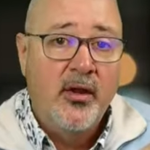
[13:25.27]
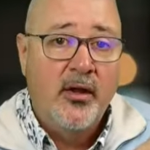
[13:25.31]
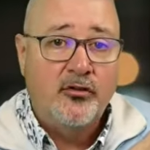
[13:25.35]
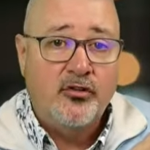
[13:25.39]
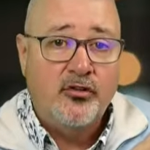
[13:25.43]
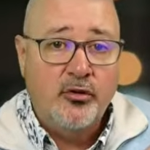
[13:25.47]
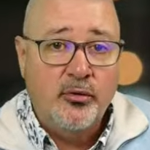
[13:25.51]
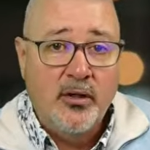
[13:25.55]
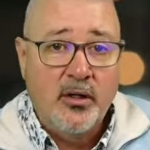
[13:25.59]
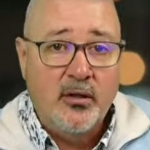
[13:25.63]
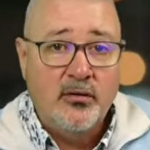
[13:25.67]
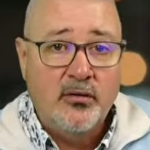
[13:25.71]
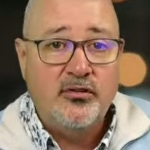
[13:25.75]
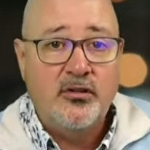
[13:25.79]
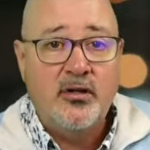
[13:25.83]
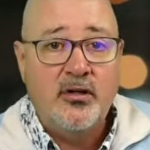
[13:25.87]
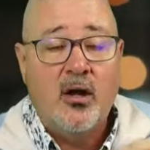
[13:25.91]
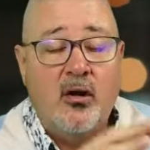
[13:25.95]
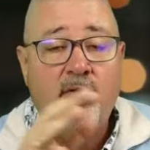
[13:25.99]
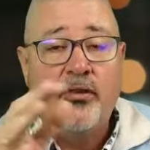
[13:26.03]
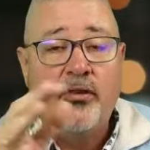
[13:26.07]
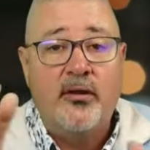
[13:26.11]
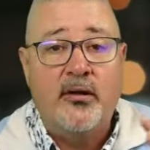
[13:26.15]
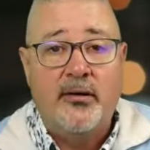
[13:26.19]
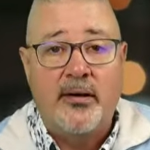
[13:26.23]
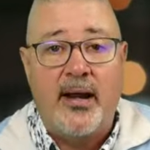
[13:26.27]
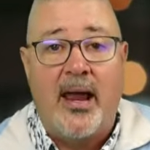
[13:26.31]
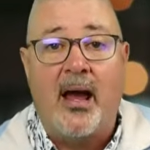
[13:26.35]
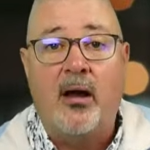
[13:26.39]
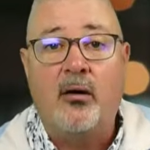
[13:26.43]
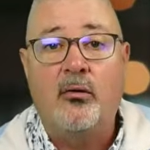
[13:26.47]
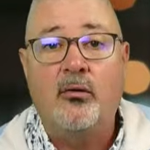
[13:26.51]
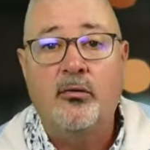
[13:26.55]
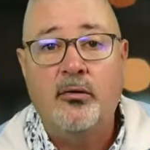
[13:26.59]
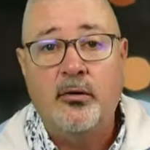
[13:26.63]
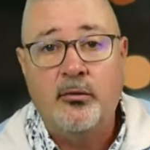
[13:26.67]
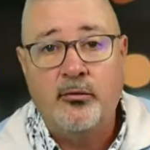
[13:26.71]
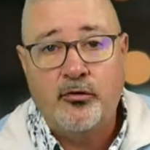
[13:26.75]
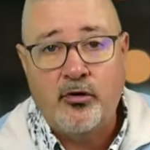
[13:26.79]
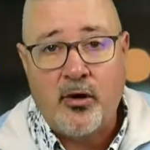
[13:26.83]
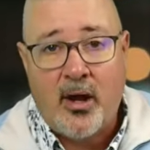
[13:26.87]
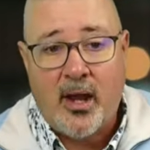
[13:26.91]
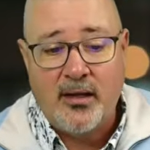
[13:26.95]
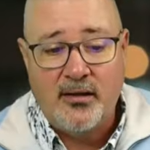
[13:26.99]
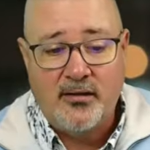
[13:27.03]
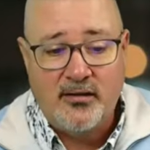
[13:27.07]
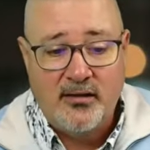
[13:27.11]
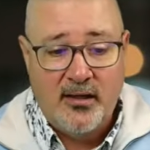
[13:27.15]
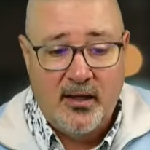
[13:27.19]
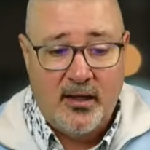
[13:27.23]
2 years ago that are now
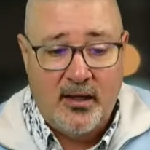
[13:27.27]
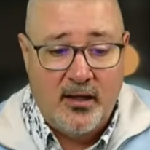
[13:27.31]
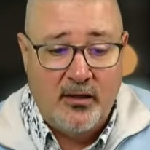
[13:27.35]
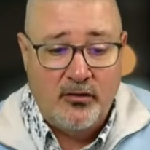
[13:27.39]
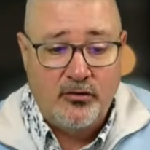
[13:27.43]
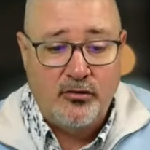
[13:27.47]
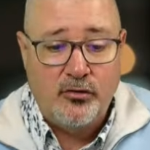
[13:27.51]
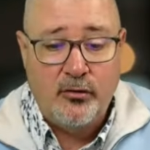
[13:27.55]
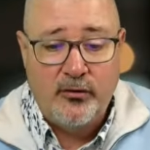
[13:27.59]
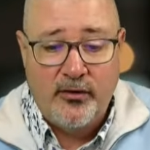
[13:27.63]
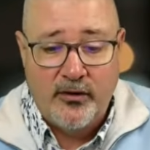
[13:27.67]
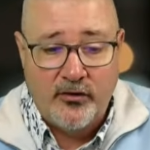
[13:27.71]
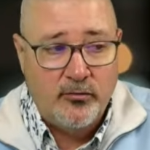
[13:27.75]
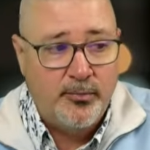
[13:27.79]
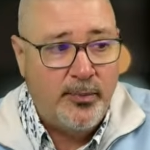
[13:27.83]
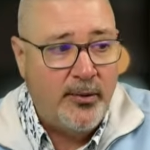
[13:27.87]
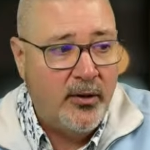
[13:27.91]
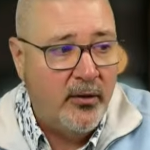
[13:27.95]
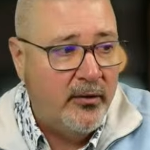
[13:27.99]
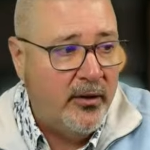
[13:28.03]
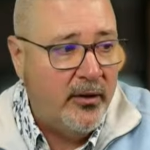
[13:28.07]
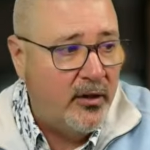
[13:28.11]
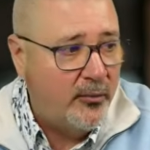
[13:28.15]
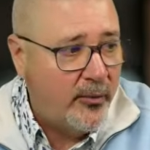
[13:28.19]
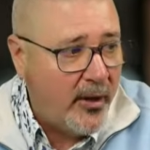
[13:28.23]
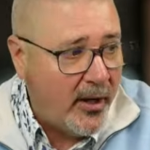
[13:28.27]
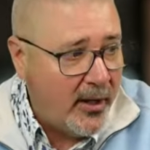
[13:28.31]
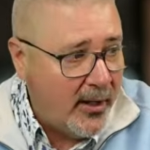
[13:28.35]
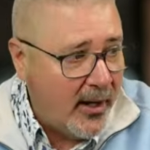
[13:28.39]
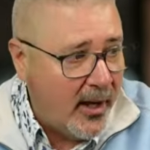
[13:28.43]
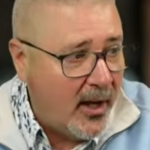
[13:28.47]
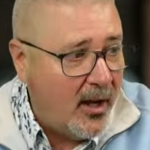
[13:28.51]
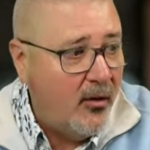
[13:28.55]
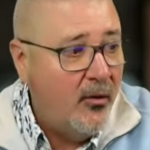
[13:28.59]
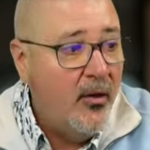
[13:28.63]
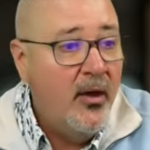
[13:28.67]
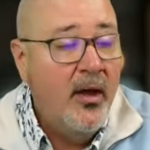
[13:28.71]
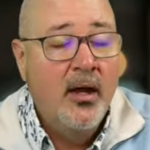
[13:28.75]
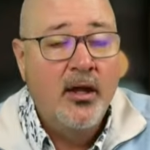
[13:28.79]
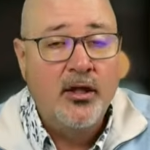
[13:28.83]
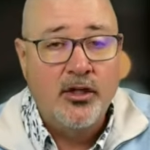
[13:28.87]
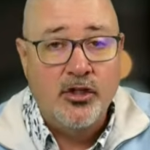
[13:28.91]
trying to get into this period right now.